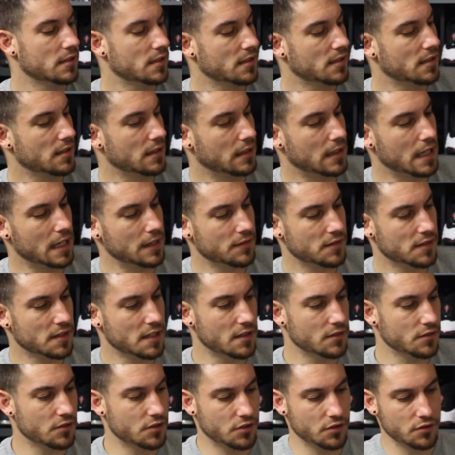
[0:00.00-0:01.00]
Is this a
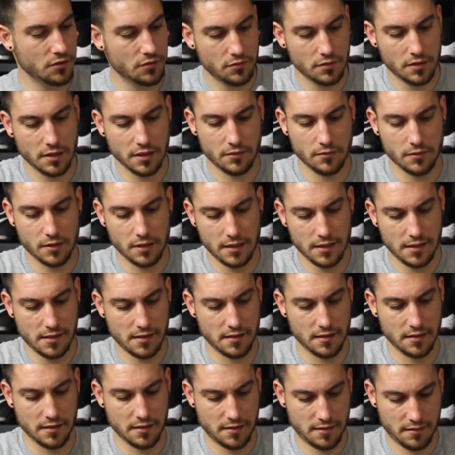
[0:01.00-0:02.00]
lifestyle shoe? Like, what is
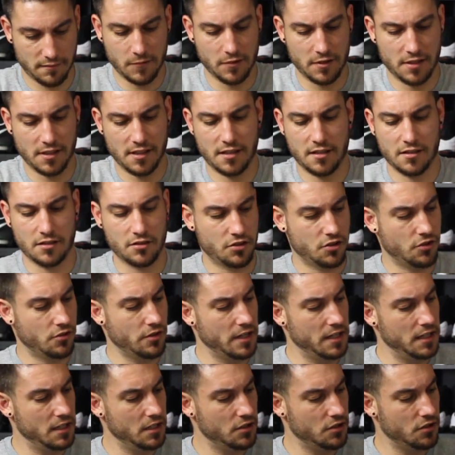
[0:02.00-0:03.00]
this? Is this a
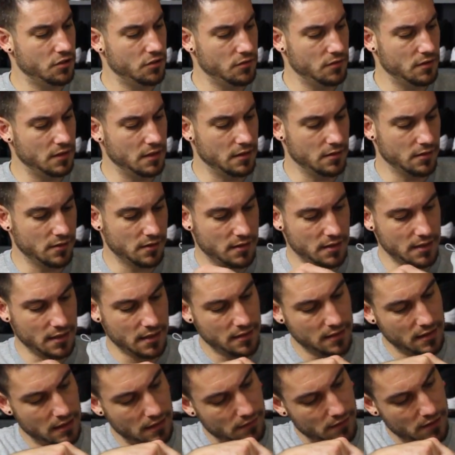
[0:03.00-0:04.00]
training shoe that looks like
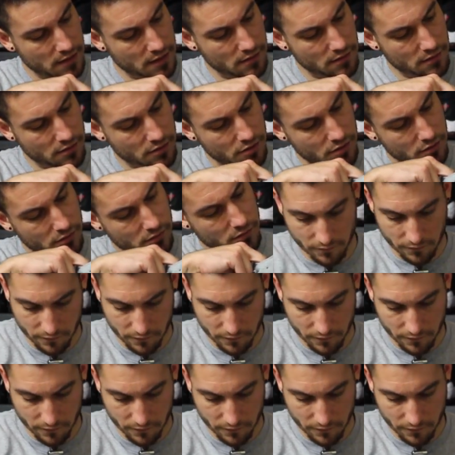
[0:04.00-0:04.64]
a lifestyle shoe?